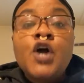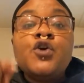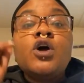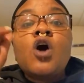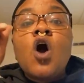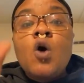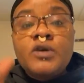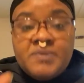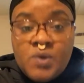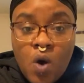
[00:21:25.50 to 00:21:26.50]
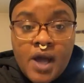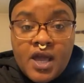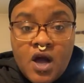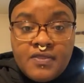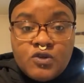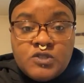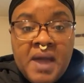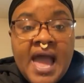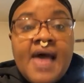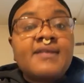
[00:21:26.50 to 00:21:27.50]
You're going to always be walking on those
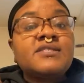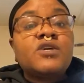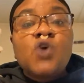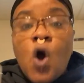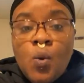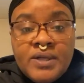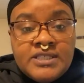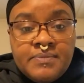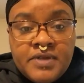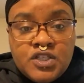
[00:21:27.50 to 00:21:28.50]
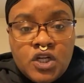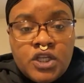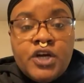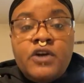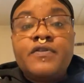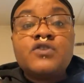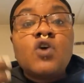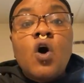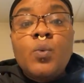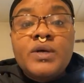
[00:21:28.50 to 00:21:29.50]
paths. There's always something to learn. There's
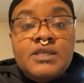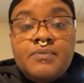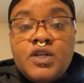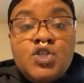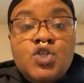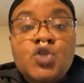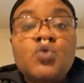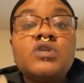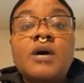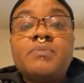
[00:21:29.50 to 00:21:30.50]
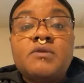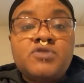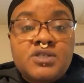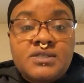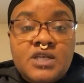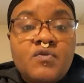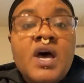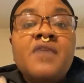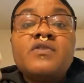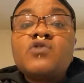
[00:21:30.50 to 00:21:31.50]
always something to do to uplift yourself.
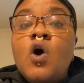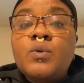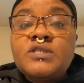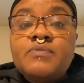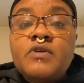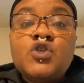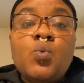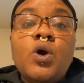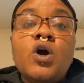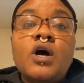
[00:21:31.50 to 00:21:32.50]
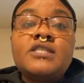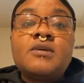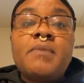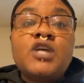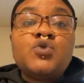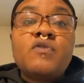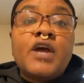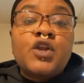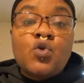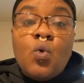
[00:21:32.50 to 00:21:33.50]
There's always something to work on to make
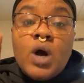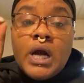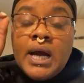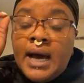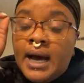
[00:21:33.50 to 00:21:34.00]
sure that your